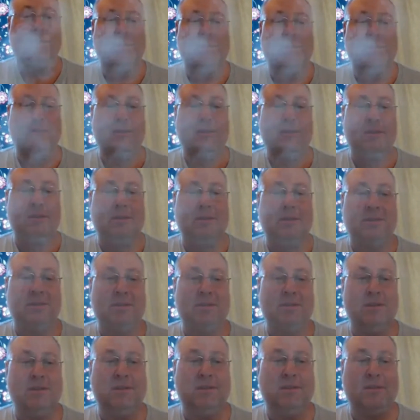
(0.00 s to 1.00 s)
I am very
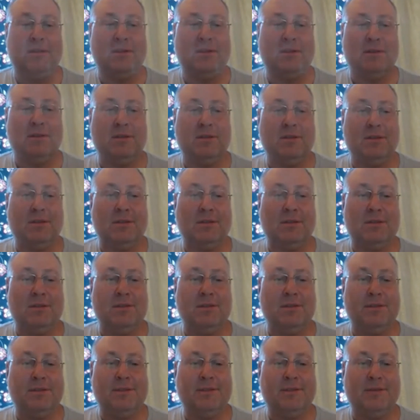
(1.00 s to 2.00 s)
tempted to
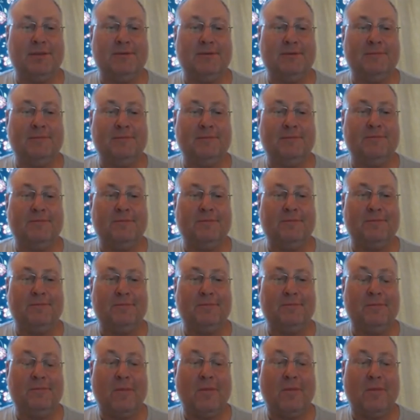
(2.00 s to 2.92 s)
actually let my